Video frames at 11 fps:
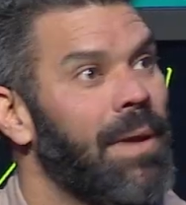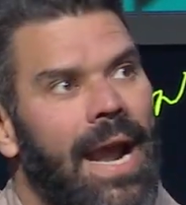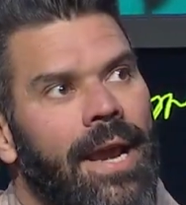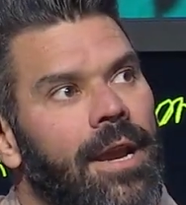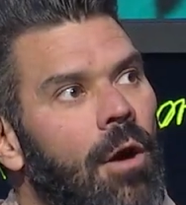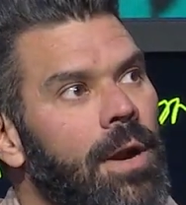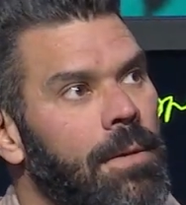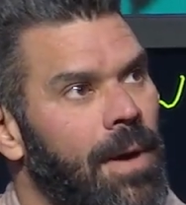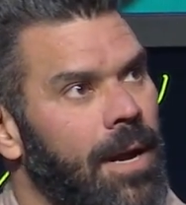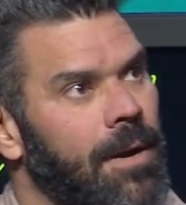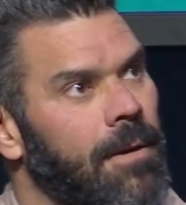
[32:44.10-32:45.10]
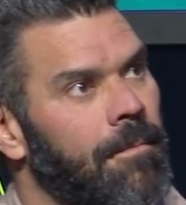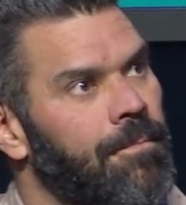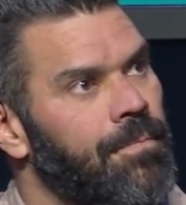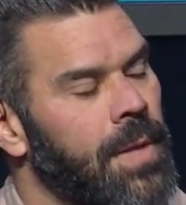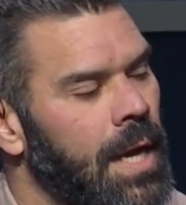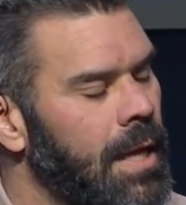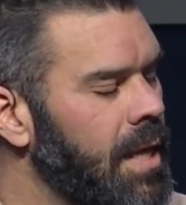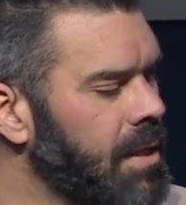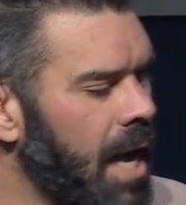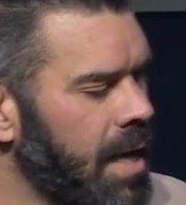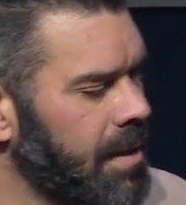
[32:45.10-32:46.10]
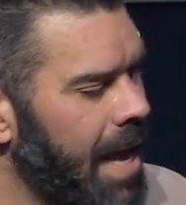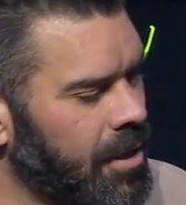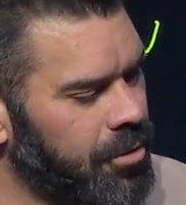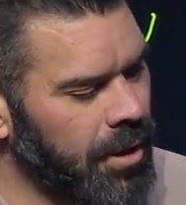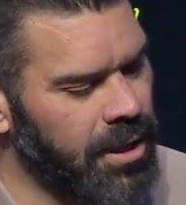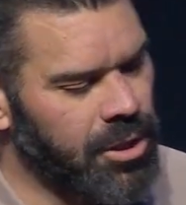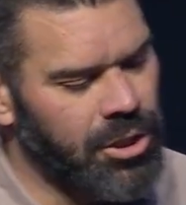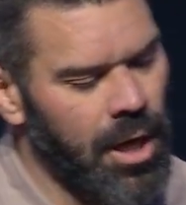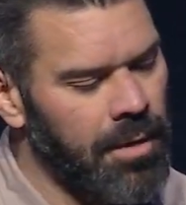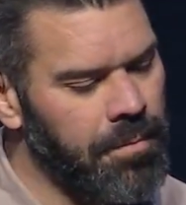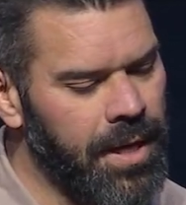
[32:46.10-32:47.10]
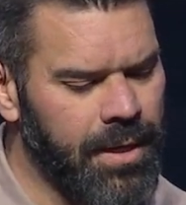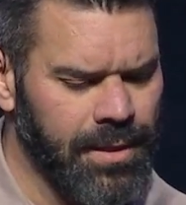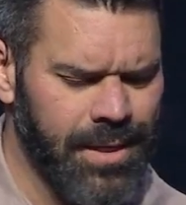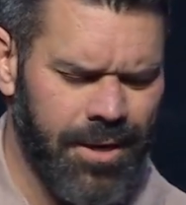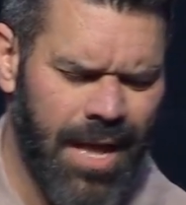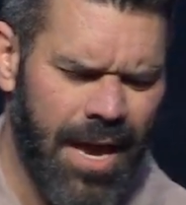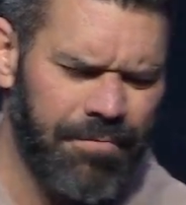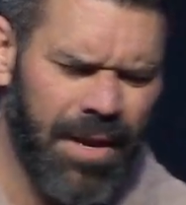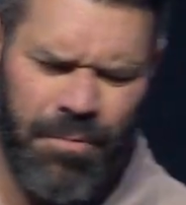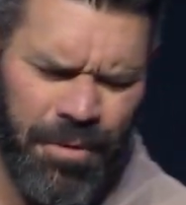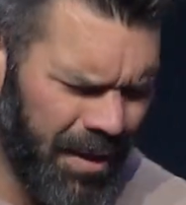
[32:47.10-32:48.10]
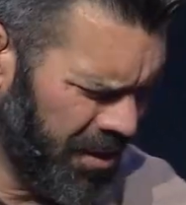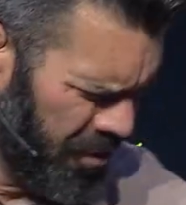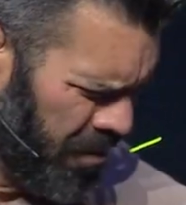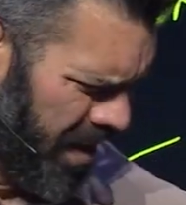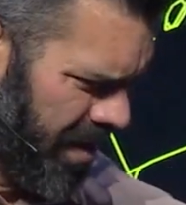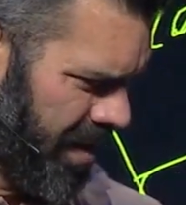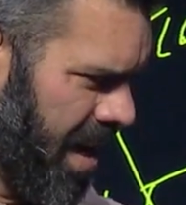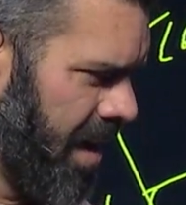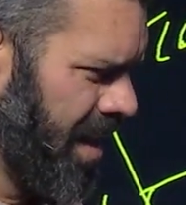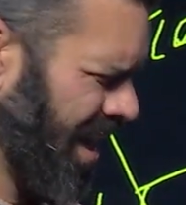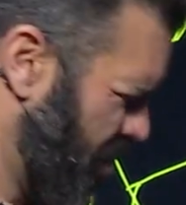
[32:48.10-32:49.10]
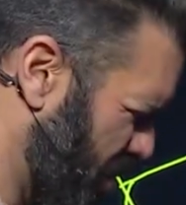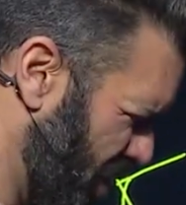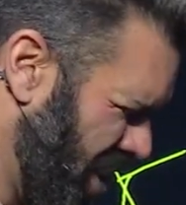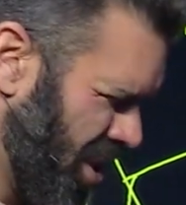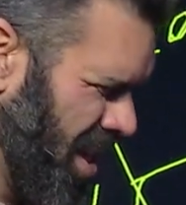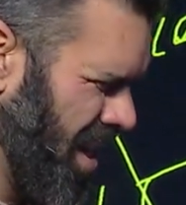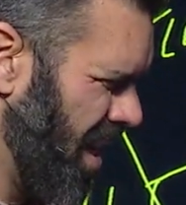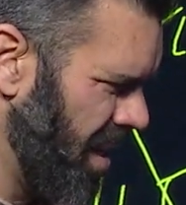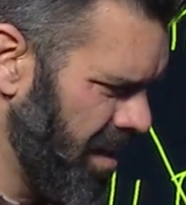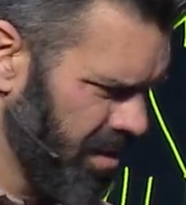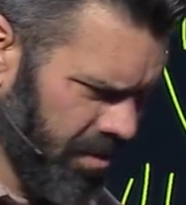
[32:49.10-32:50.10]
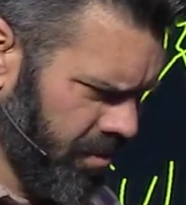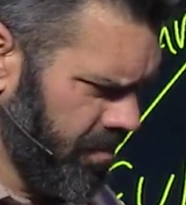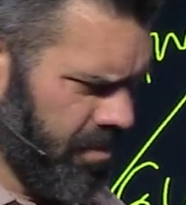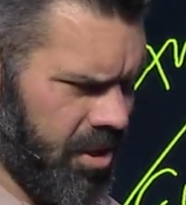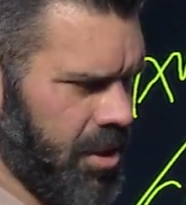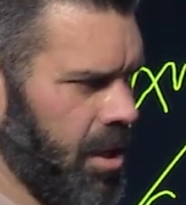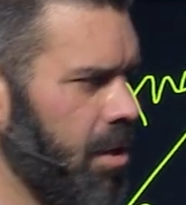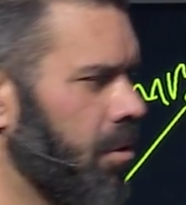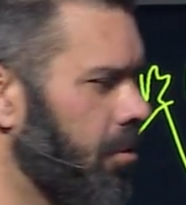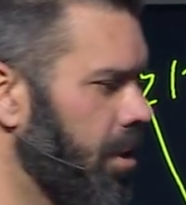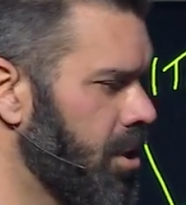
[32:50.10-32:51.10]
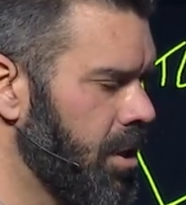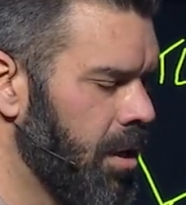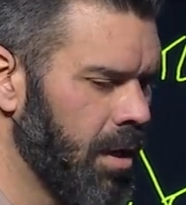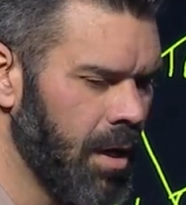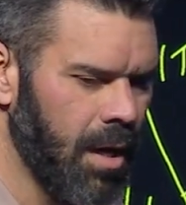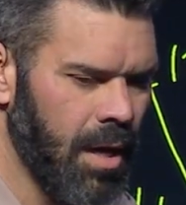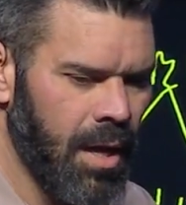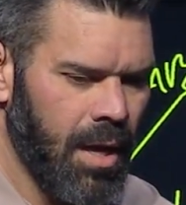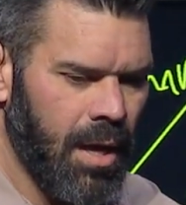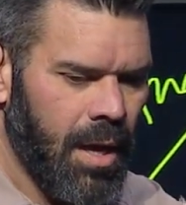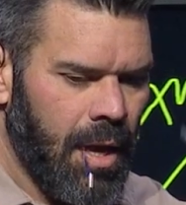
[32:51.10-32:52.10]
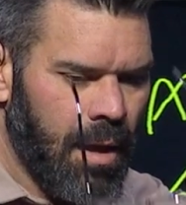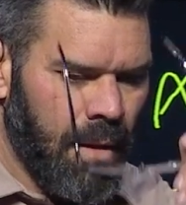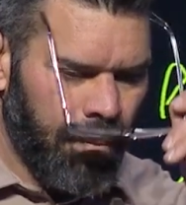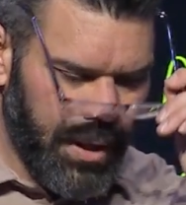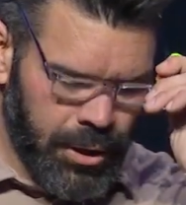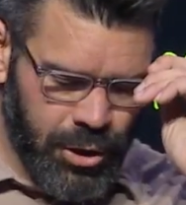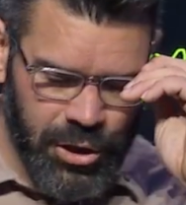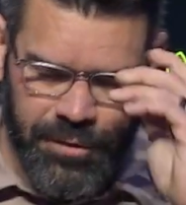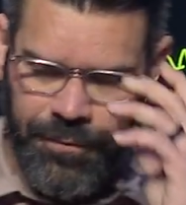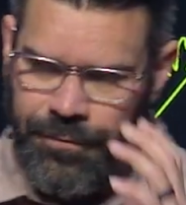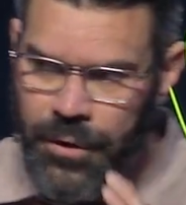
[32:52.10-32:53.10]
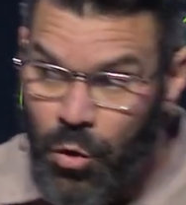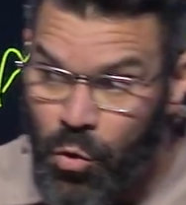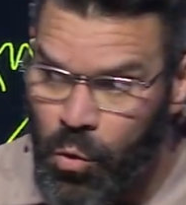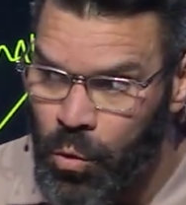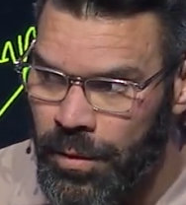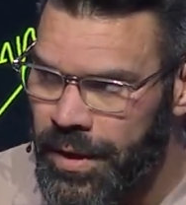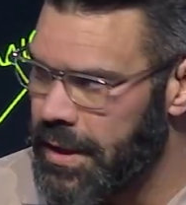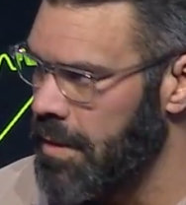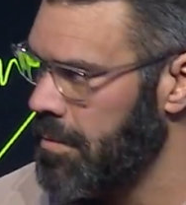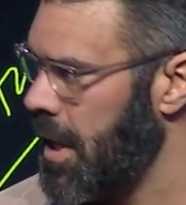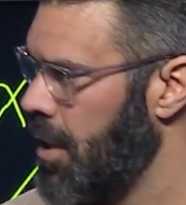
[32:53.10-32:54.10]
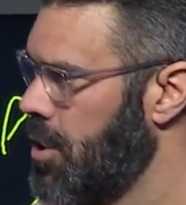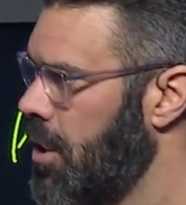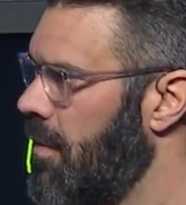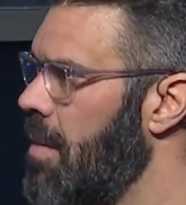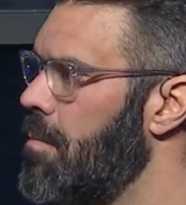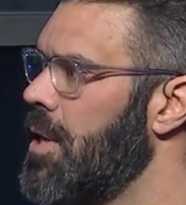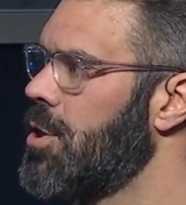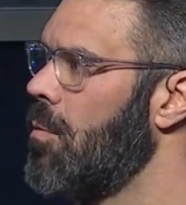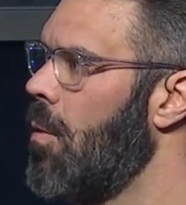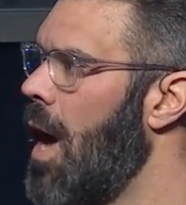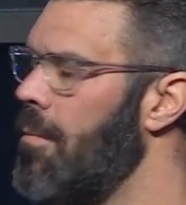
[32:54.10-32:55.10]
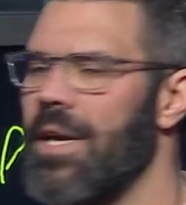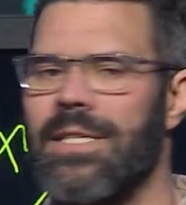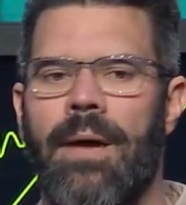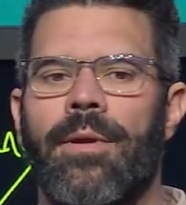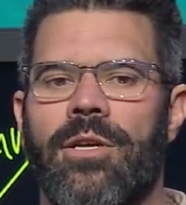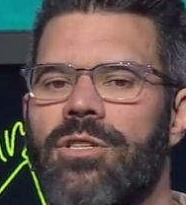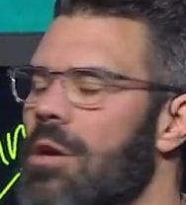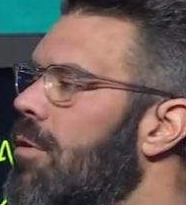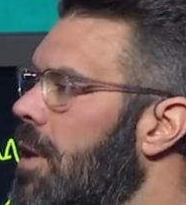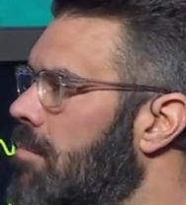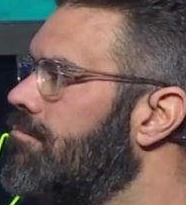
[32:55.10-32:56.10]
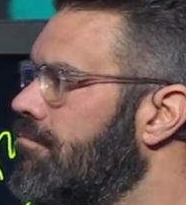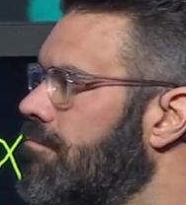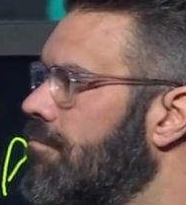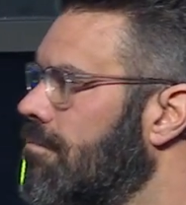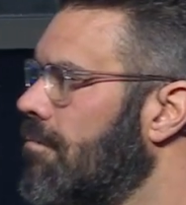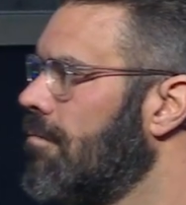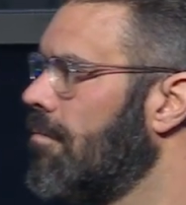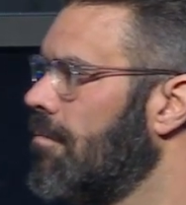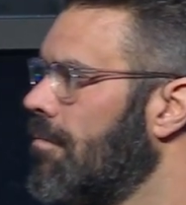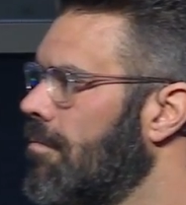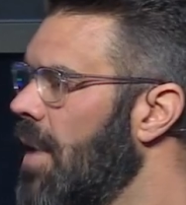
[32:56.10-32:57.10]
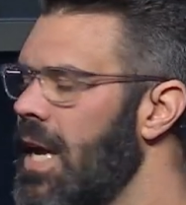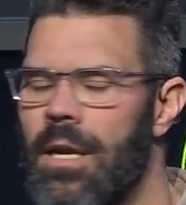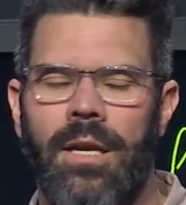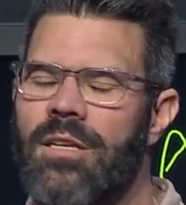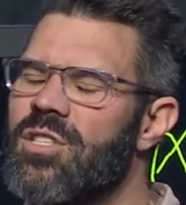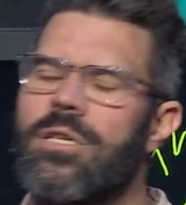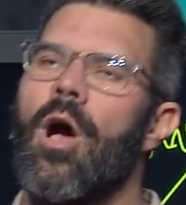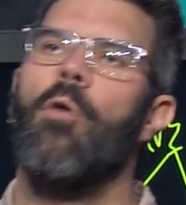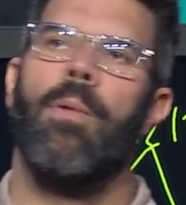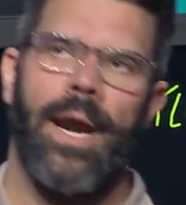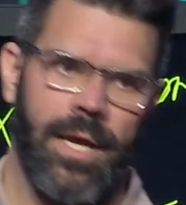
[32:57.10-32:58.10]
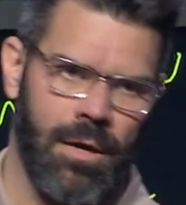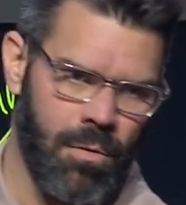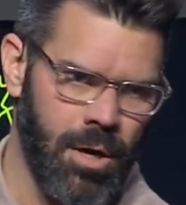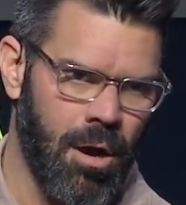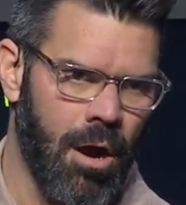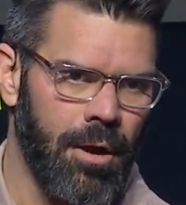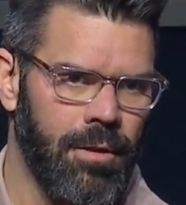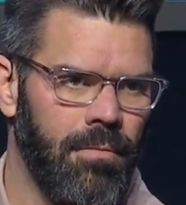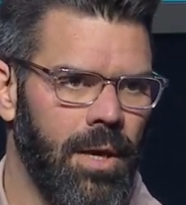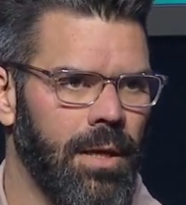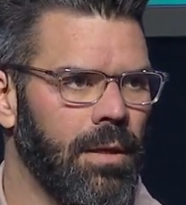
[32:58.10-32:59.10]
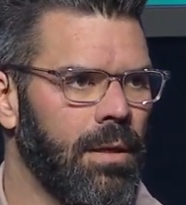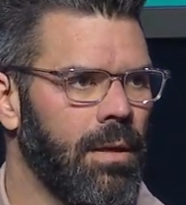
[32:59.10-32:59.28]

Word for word: But I didn't know any better. And these guys naturally shun me because they're like, man, what do we do with this guy? He's preaching, he, he's just a new Christian. But it just fueled the temptation of ambition. Why? Because I'm going to show them. And there's nobody going to work harder than me.